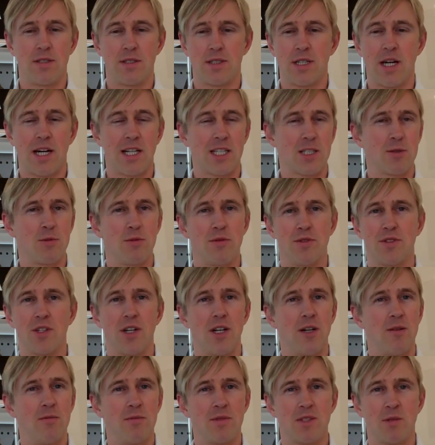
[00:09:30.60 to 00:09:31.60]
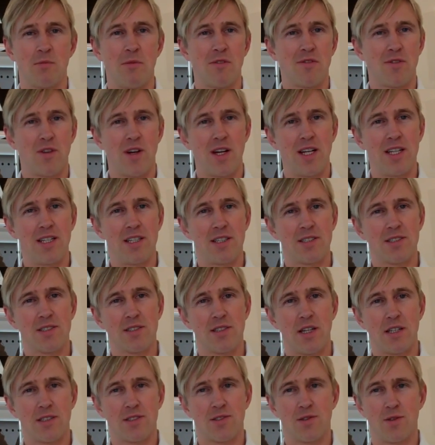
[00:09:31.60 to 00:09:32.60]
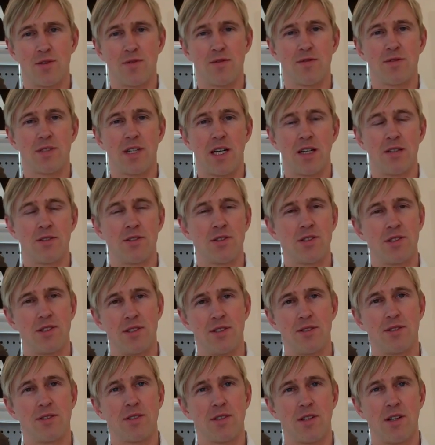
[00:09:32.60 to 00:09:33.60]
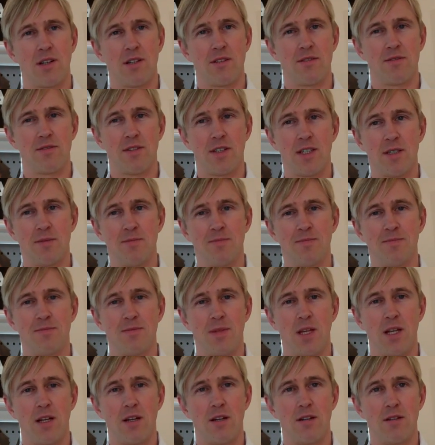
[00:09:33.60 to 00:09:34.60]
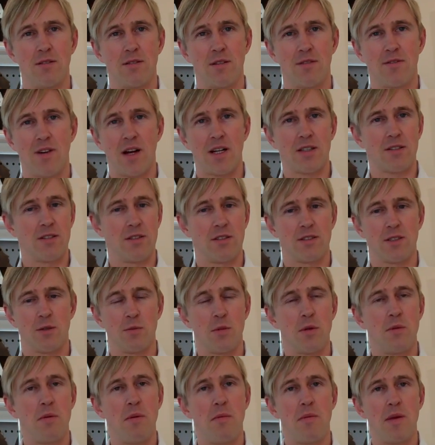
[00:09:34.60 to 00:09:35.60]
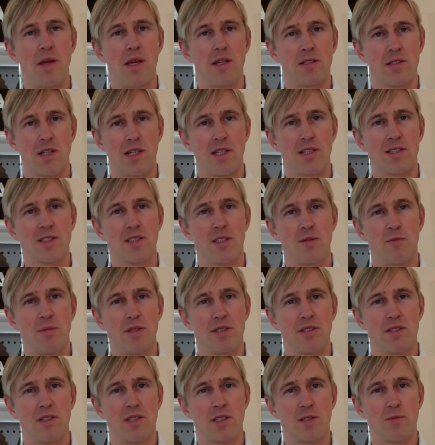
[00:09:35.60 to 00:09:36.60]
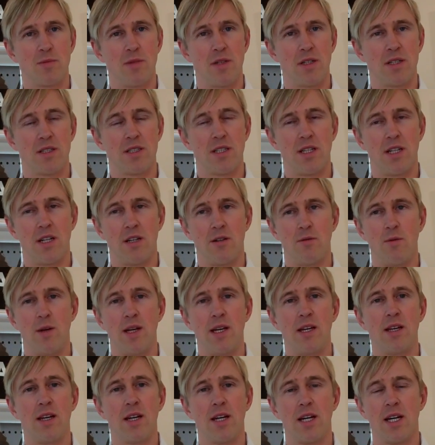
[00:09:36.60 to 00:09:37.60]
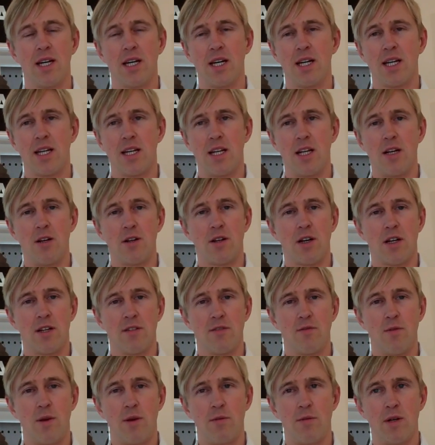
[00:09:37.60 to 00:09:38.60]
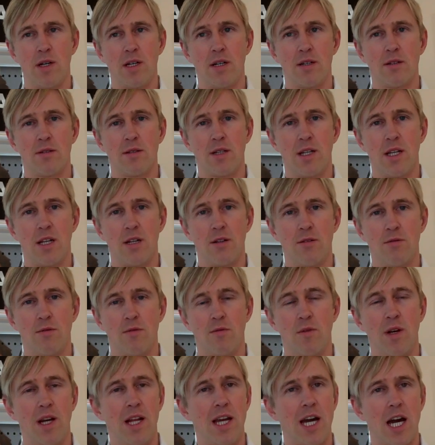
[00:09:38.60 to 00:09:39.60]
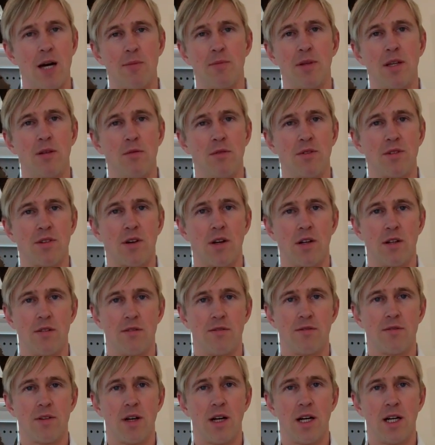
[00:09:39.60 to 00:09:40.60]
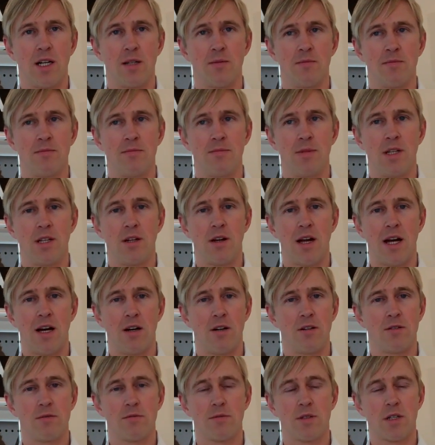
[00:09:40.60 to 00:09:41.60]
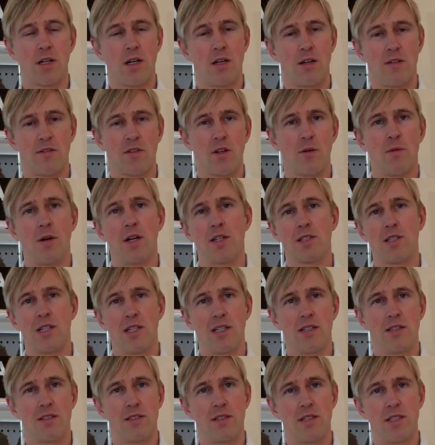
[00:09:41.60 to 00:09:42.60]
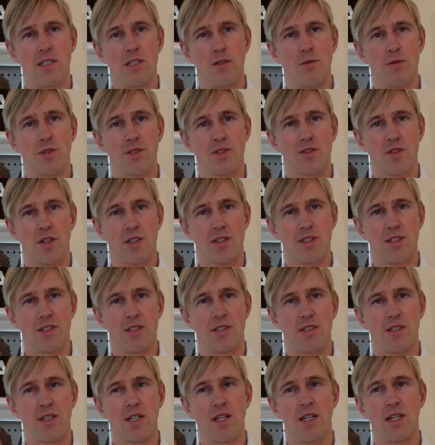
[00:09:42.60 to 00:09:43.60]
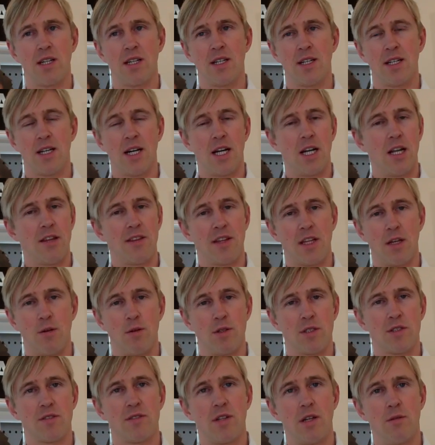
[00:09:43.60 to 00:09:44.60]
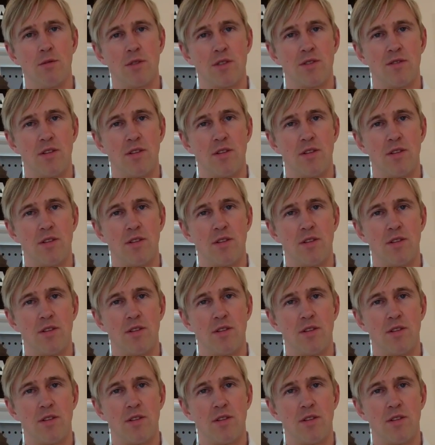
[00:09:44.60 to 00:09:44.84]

tangible terms. I'm afraid that's sort of down to kind of the fact that WPP is a listed business. But we were really happy with kind of how kind of commercially the deal was structured, and I think it was